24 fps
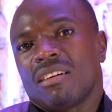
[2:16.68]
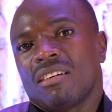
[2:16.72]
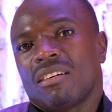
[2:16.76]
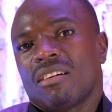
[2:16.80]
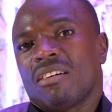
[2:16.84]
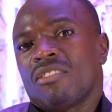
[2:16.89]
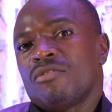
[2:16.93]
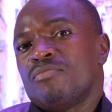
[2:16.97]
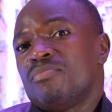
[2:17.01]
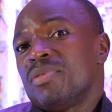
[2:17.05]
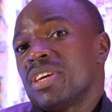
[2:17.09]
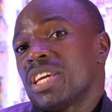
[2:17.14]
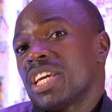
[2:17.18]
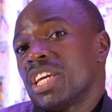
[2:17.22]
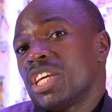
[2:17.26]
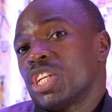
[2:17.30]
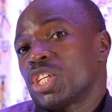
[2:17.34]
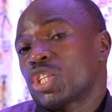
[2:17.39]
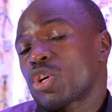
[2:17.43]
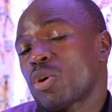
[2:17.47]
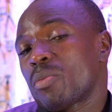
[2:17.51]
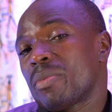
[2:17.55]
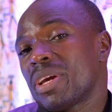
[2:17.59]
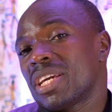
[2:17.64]
of being
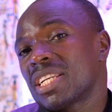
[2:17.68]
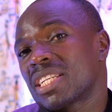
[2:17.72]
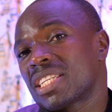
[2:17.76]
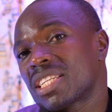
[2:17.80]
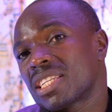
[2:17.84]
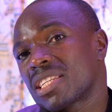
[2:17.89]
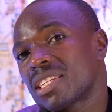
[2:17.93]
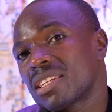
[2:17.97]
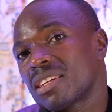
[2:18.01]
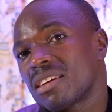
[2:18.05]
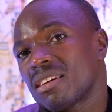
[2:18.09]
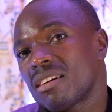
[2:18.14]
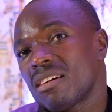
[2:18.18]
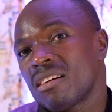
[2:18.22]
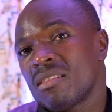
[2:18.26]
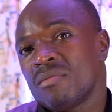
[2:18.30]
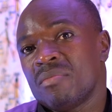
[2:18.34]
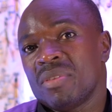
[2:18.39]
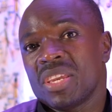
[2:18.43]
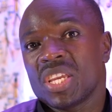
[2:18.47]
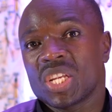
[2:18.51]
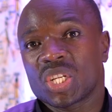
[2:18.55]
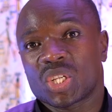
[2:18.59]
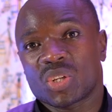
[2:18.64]
in torment,
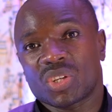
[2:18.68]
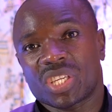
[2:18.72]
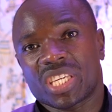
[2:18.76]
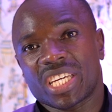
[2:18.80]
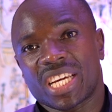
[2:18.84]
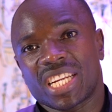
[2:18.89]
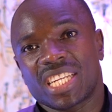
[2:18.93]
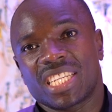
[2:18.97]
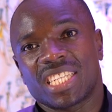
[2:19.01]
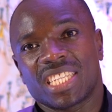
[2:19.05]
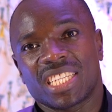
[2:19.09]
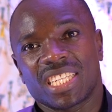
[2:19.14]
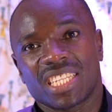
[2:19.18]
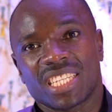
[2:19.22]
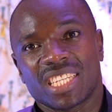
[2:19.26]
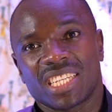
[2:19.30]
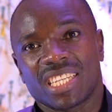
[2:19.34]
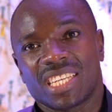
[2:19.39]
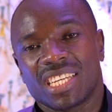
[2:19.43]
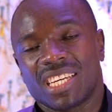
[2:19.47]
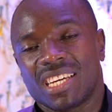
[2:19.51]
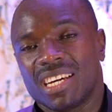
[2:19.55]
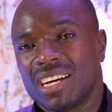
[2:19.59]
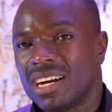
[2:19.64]
being tortured, you
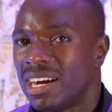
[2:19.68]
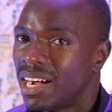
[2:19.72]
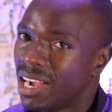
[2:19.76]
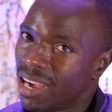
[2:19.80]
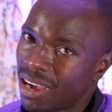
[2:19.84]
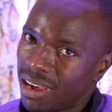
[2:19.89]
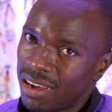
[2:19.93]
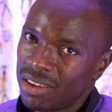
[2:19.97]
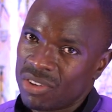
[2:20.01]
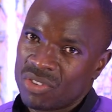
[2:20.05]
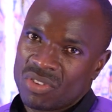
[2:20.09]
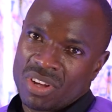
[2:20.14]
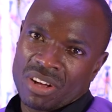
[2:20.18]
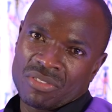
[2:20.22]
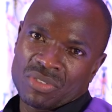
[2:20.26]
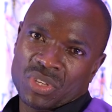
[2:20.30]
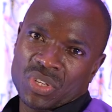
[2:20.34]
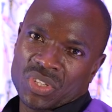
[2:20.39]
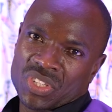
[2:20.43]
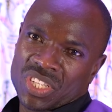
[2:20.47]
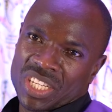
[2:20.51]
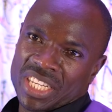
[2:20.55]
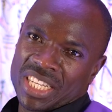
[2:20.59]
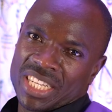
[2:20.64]
have
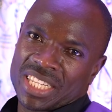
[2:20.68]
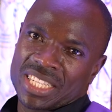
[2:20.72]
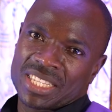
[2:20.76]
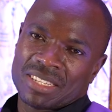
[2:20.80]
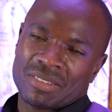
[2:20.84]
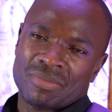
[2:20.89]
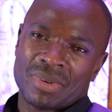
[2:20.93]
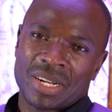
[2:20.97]
chosen it.